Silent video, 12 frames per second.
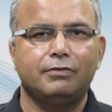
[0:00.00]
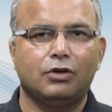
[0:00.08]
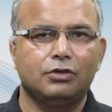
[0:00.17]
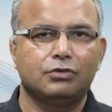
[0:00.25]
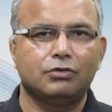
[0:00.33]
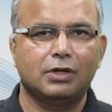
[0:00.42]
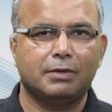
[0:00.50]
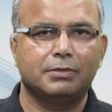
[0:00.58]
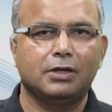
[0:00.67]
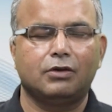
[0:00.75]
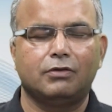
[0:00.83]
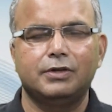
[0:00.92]
or you don't have
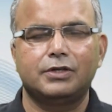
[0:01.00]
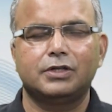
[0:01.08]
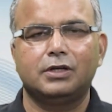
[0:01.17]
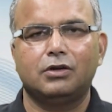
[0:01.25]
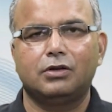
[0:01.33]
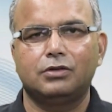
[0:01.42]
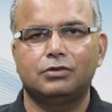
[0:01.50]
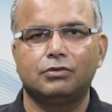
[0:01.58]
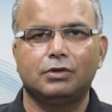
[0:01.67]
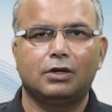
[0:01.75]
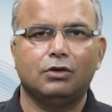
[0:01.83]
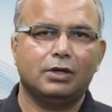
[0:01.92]
the conviction, or
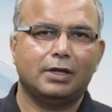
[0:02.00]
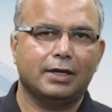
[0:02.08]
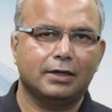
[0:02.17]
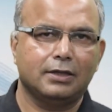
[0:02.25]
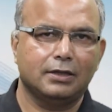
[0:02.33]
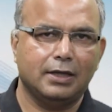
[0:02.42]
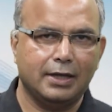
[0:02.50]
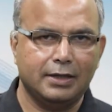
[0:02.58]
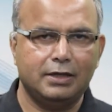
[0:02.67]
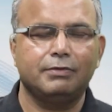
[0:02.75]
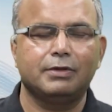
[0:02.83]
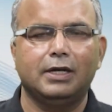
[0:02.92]
you are not
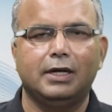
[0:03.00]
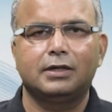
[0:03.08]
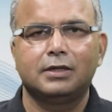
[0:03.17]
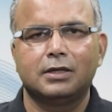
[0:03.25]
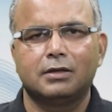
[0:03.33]
agreeing with that,